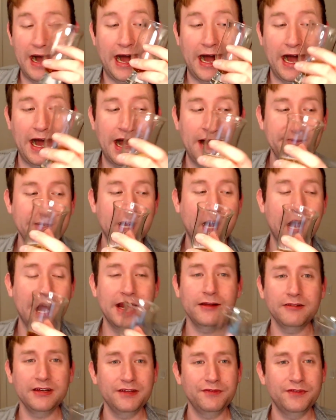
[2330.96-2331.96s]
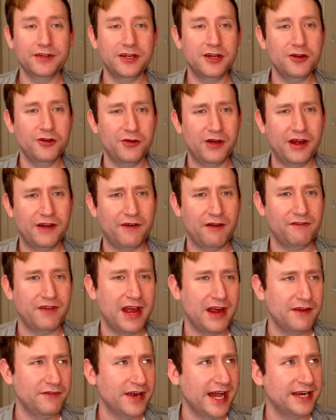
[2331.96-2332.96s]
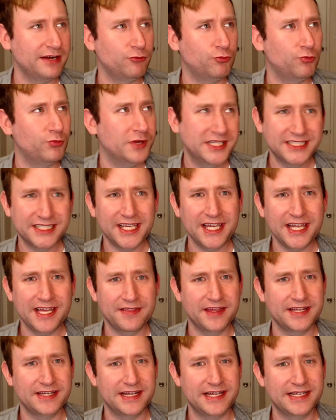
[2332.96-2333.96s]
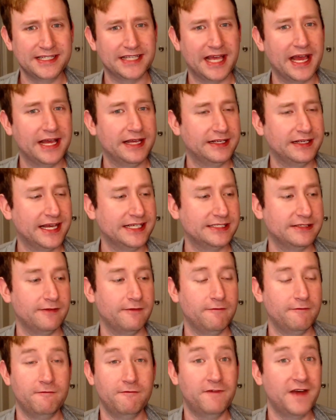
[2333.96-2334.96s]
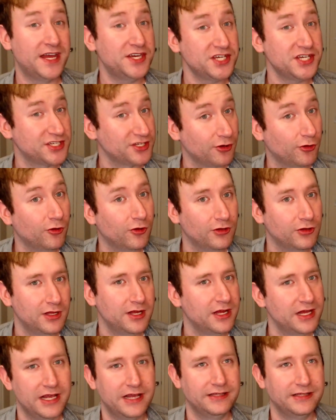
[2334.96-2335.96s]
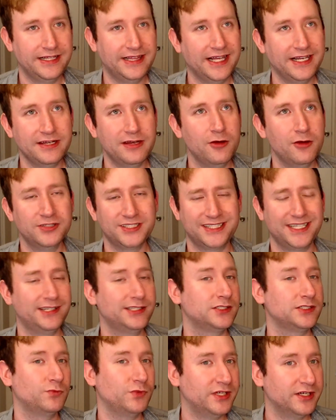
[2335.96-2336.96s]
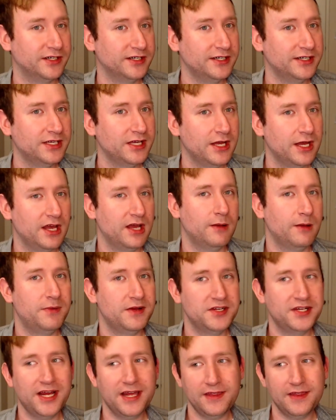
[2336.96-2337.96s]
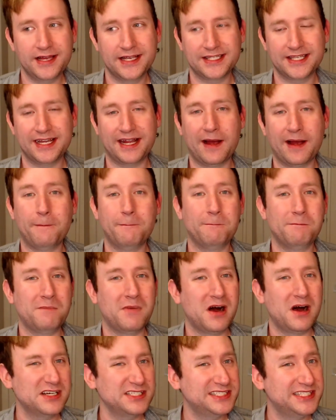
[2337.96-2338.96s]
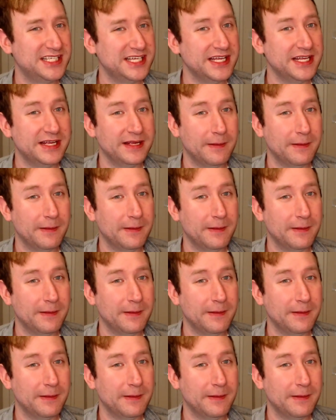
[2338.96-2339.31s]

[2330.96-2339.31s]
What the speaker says: I mean, I don't even know if I've ever had a whiskey that is as vegetal. Like, that note sounds weird, but you gotta think it's like a mossy